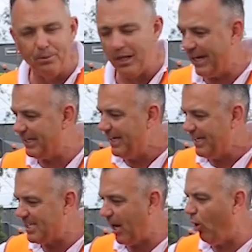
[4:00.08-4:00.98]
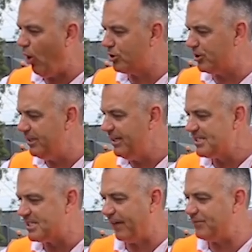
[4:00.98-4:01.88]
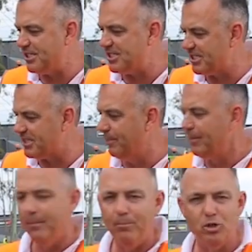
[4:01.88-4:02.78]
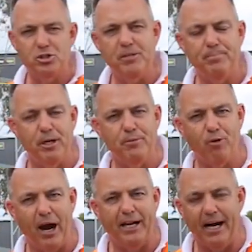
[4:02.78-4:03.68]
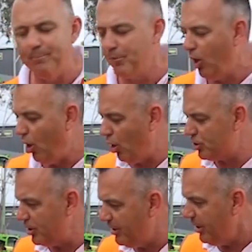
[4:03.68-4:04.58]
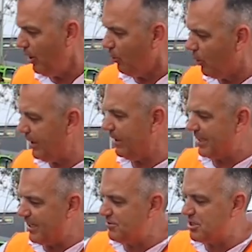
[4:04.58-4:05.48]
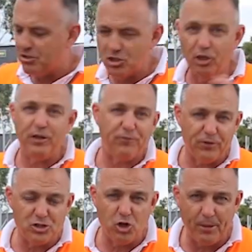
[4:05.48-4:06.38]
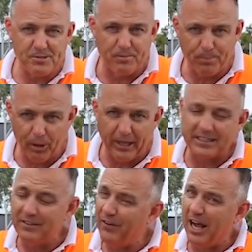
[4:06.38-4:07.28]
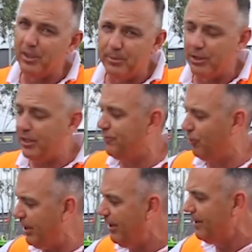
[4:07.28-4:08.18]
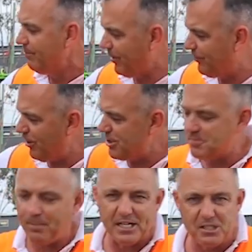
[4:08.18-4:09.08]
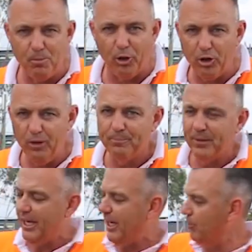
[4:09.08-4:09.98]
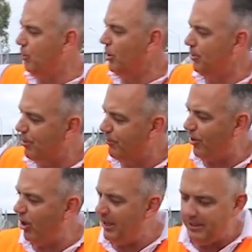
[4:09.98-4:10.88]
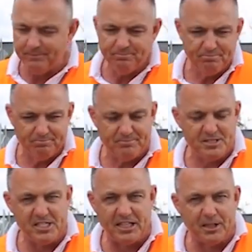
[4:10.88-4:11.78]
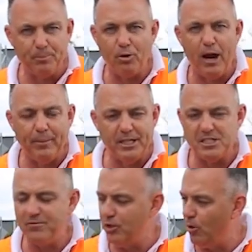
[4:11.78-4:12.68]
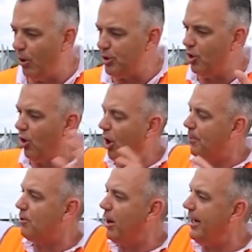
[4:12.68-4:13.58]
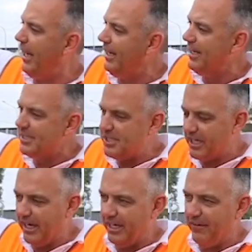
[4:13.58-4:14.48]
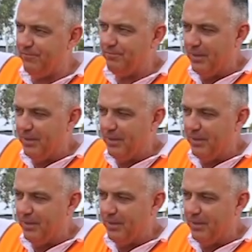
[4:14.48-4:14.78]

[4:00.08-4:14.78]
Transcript: plant is our Ogden Safety System multi-beam radar. Ogden gives two different types of product availability for you. The first base model, it will provide, set the parameters. If you want your operator to get a